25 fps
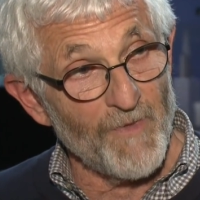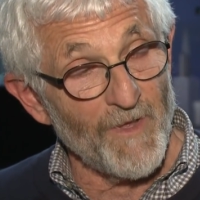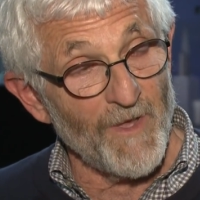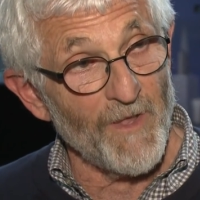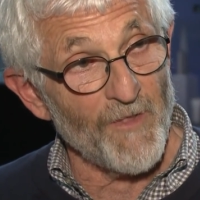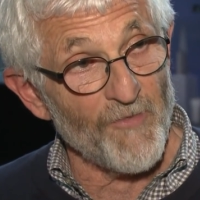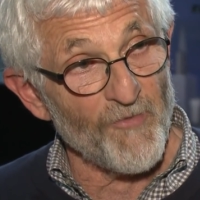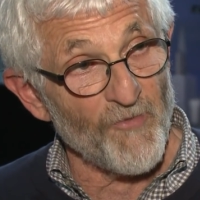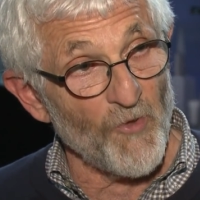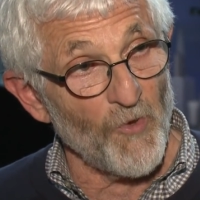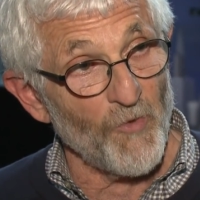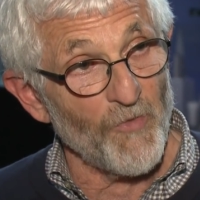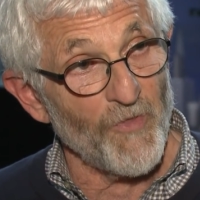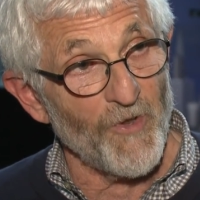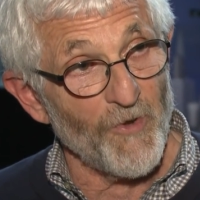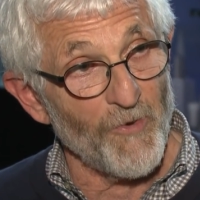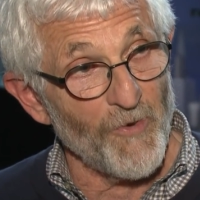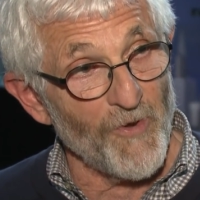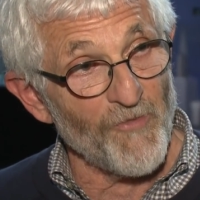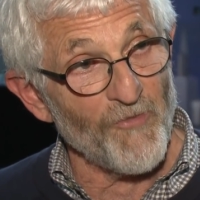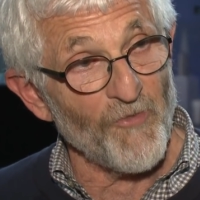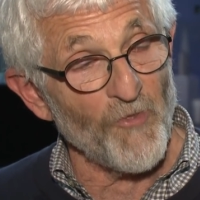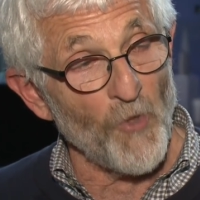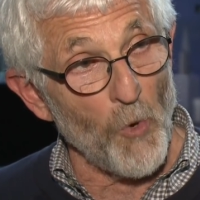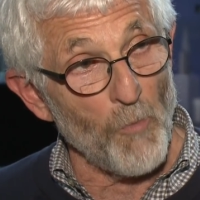uh, so
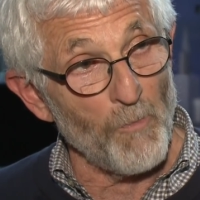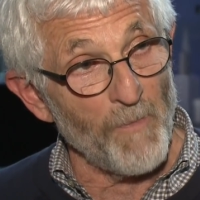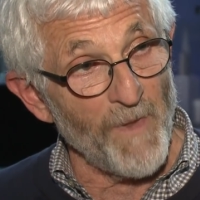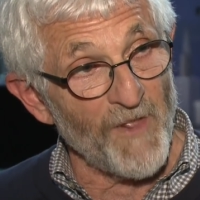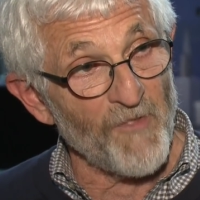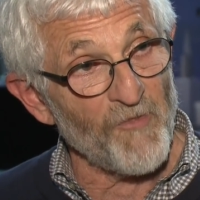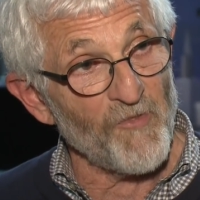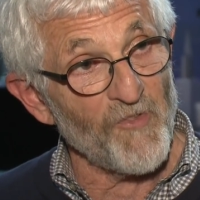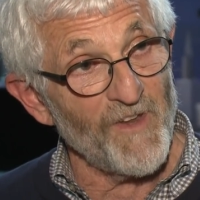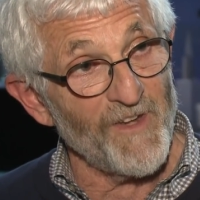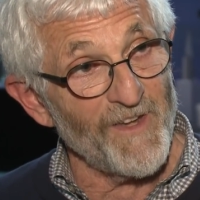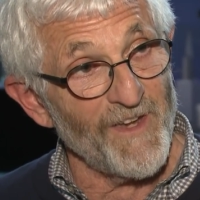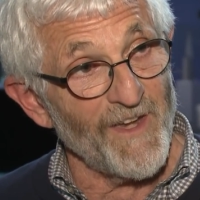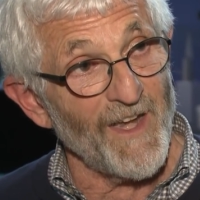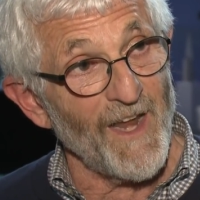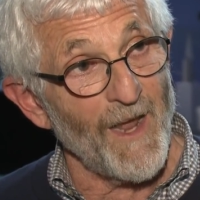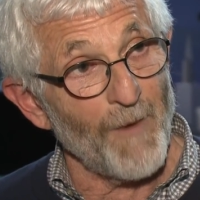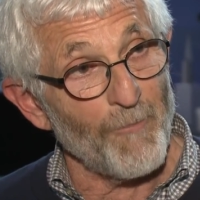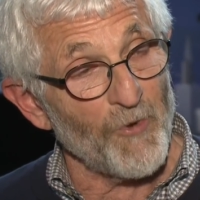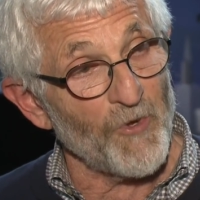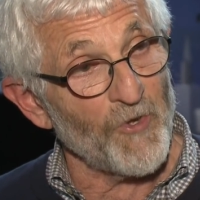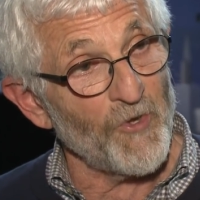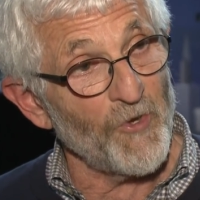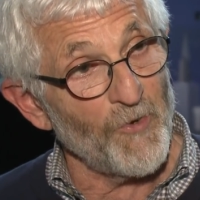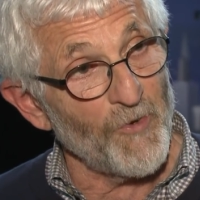there is no mixing and
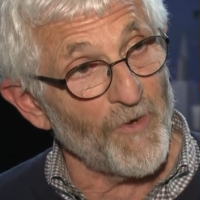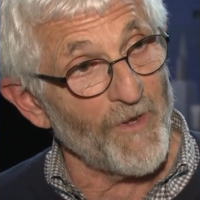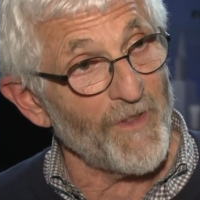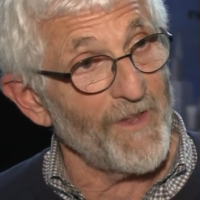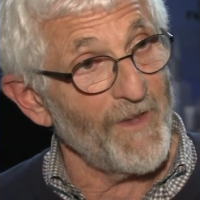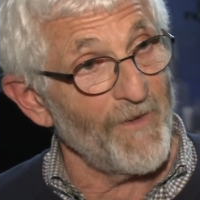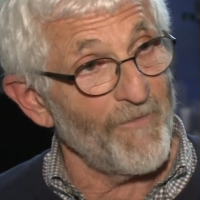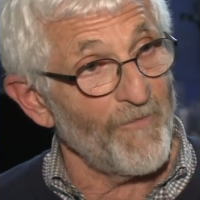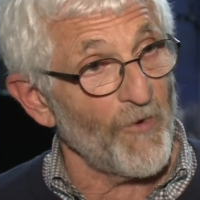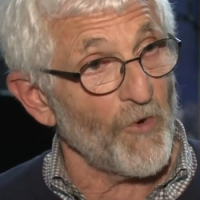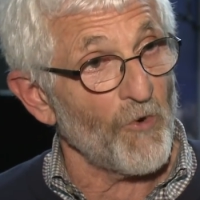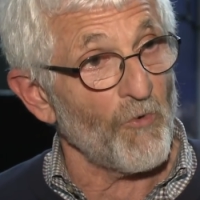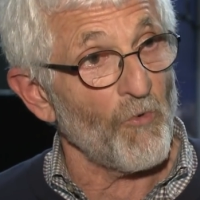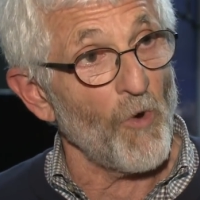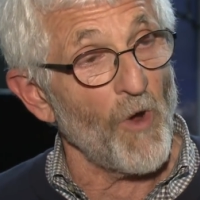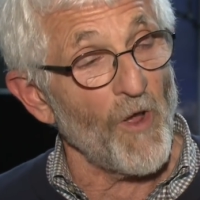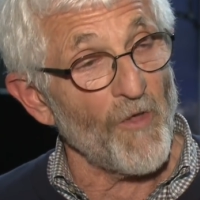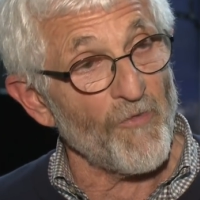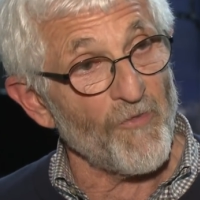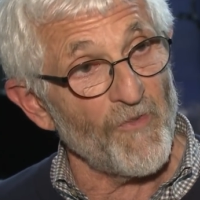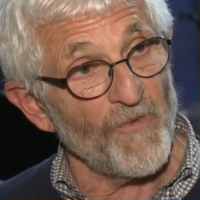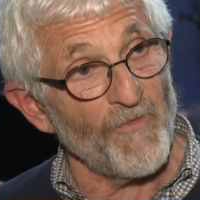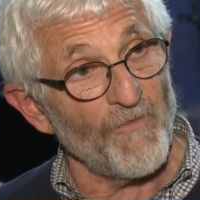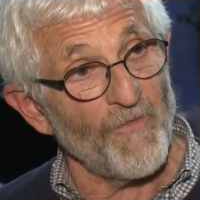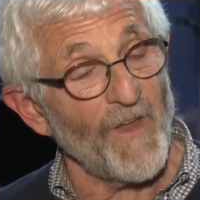opportunity for
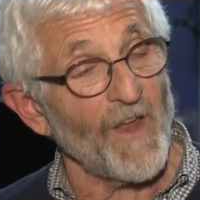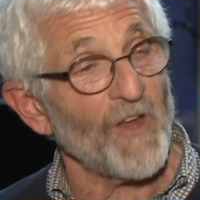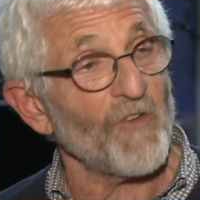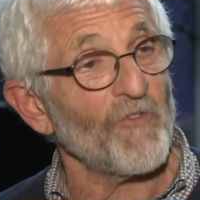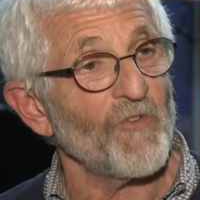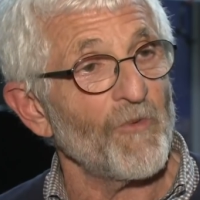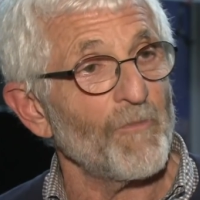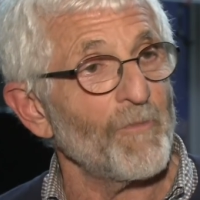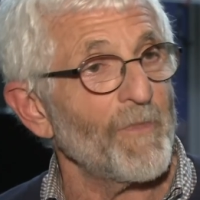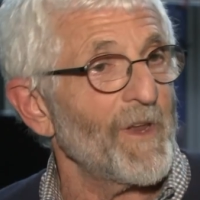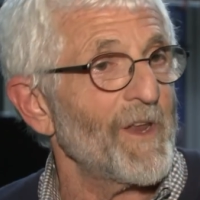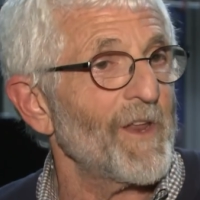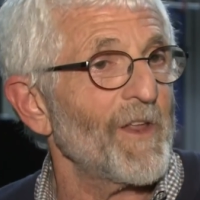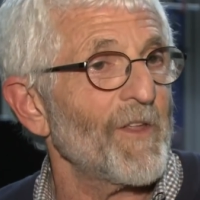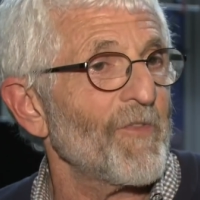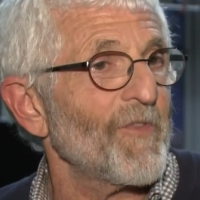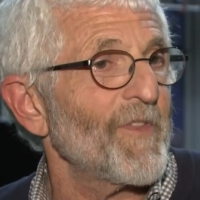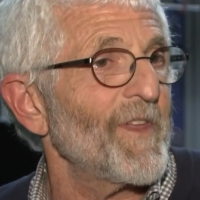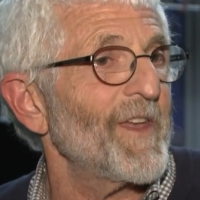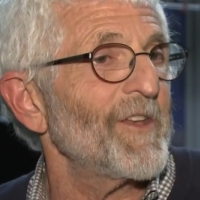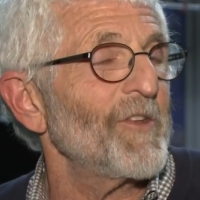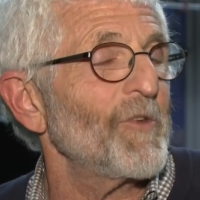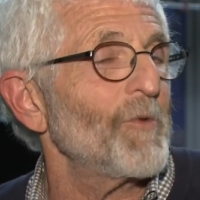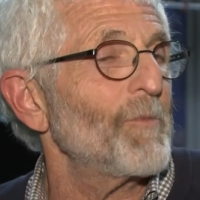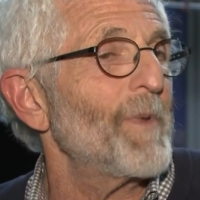cross infection because
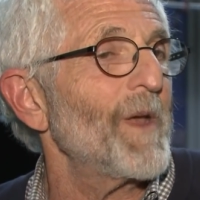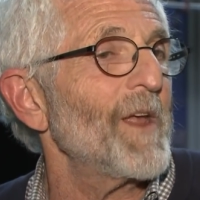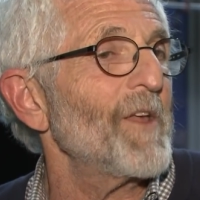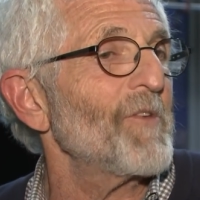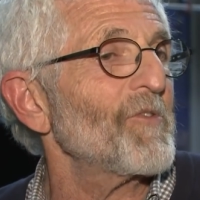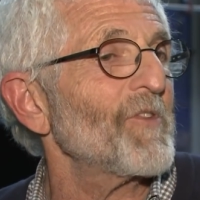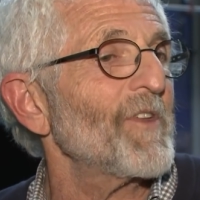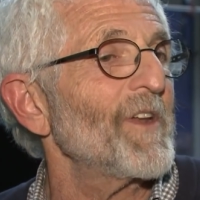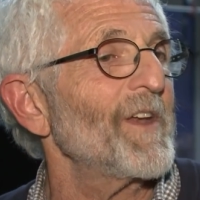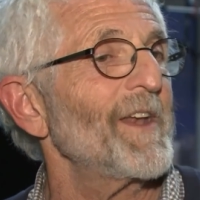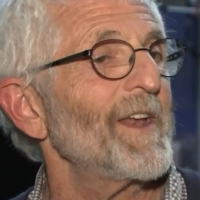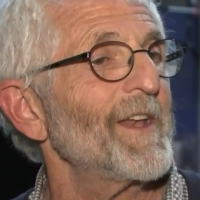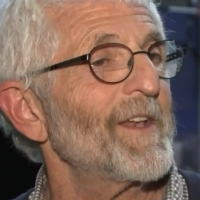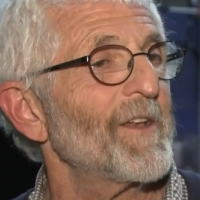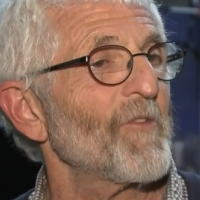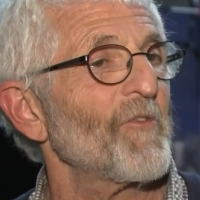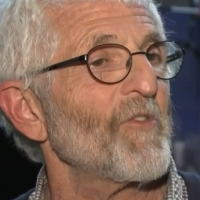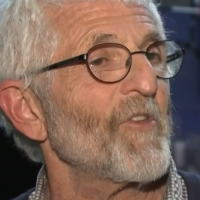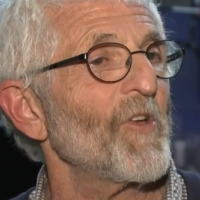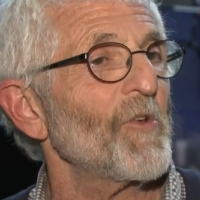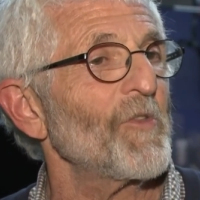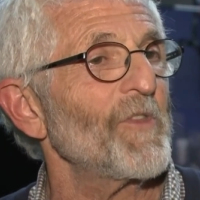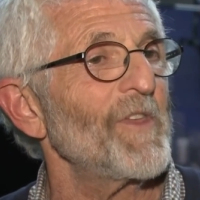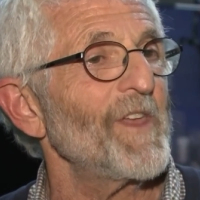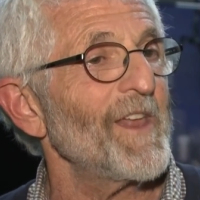then you basically need to
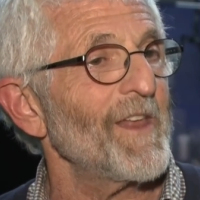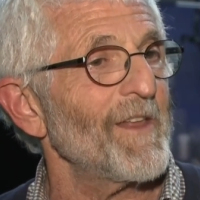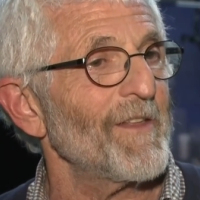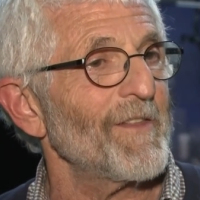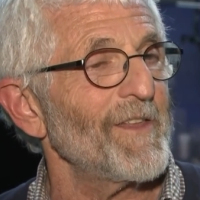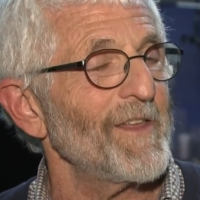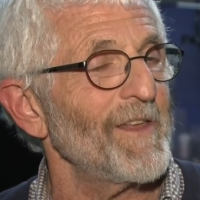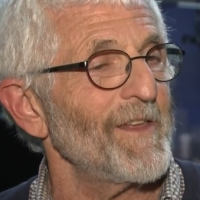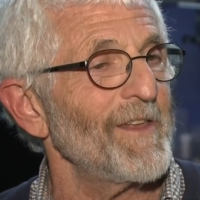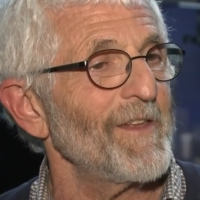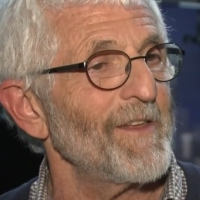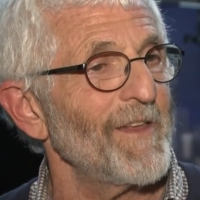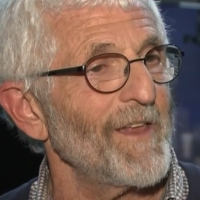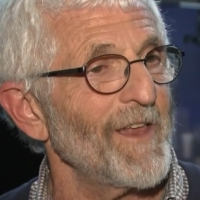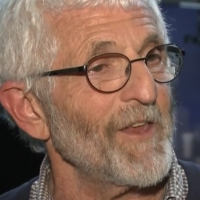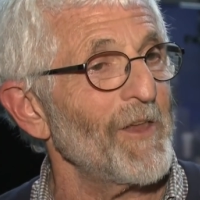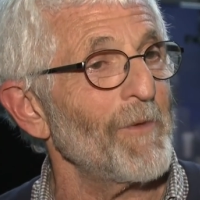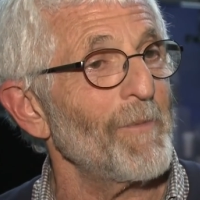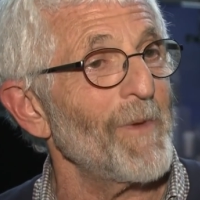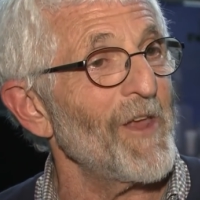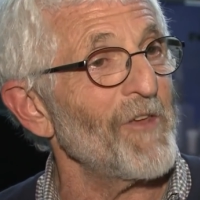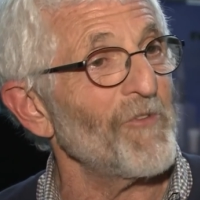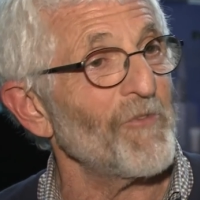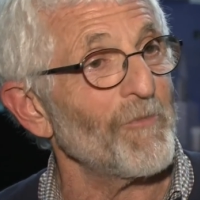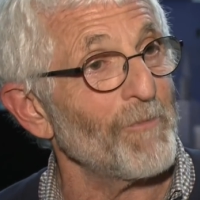start the, the
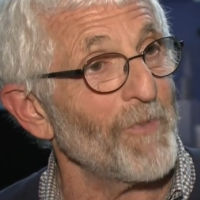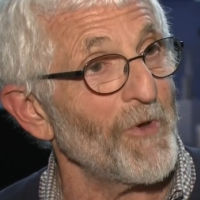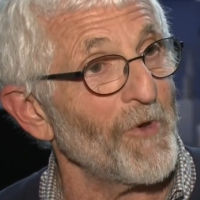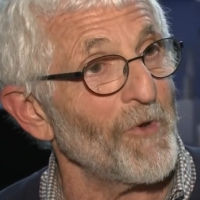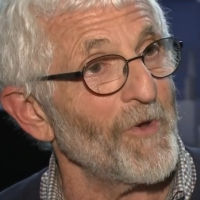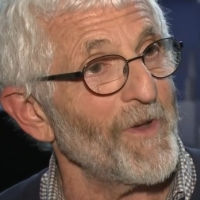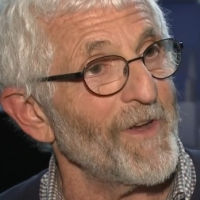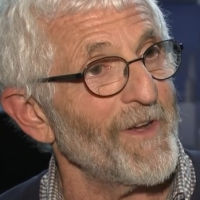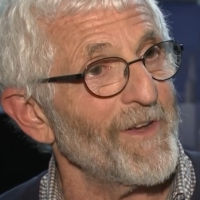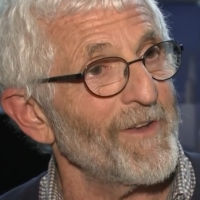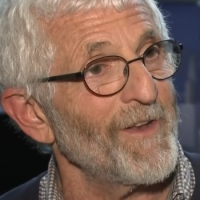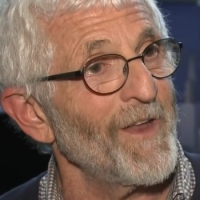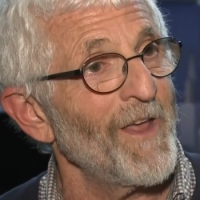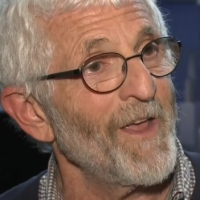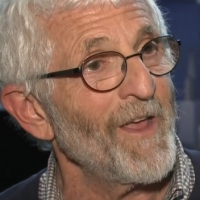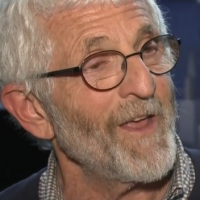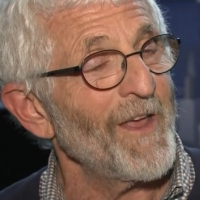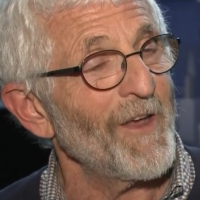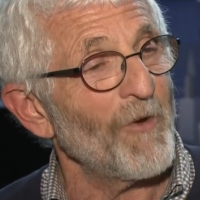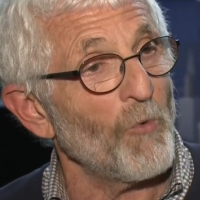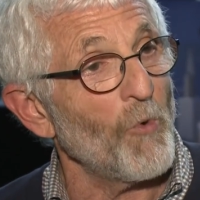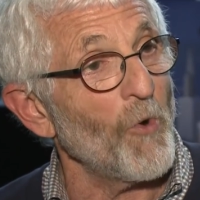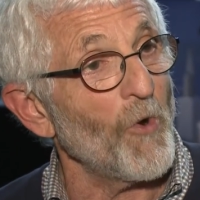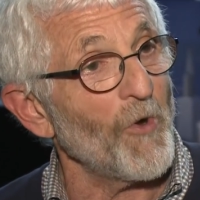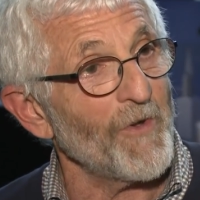incubation period
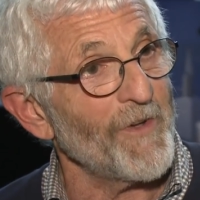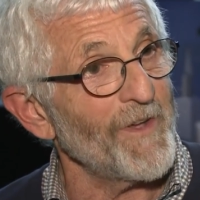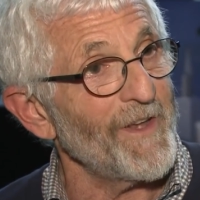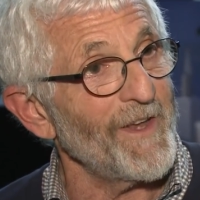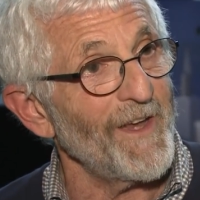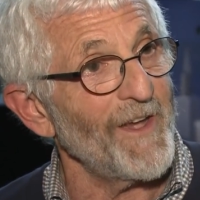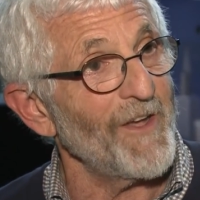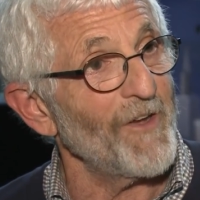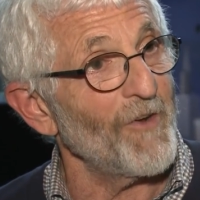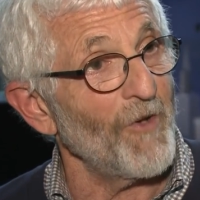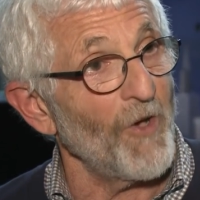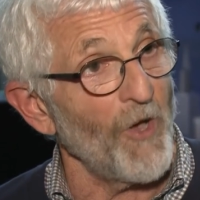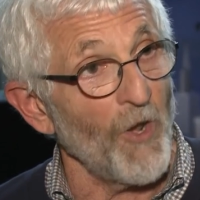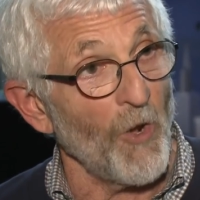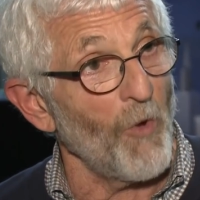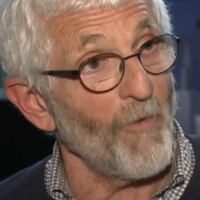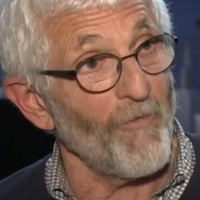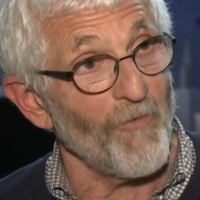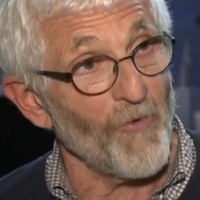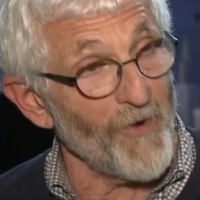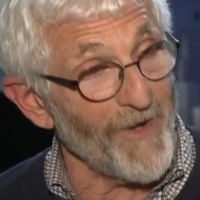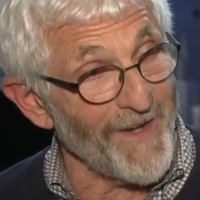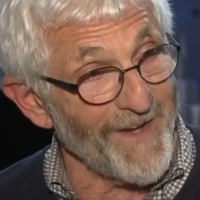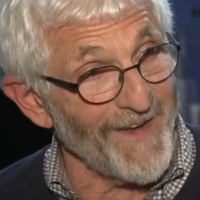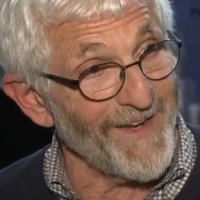quarantine all
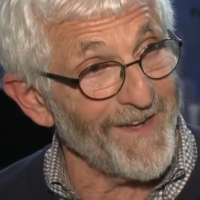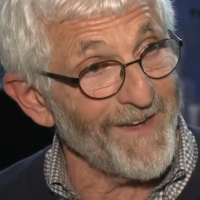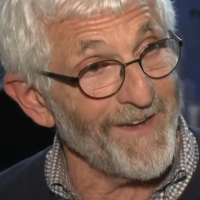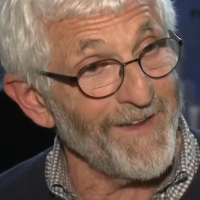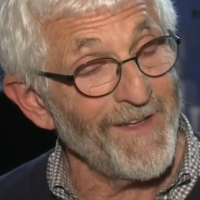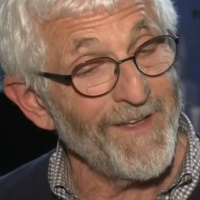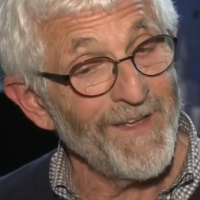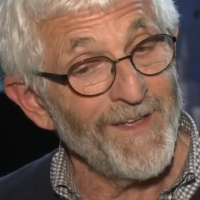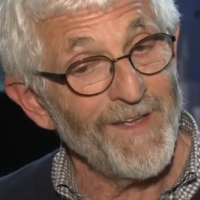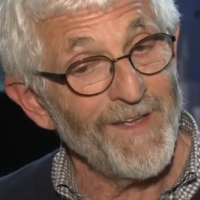over again.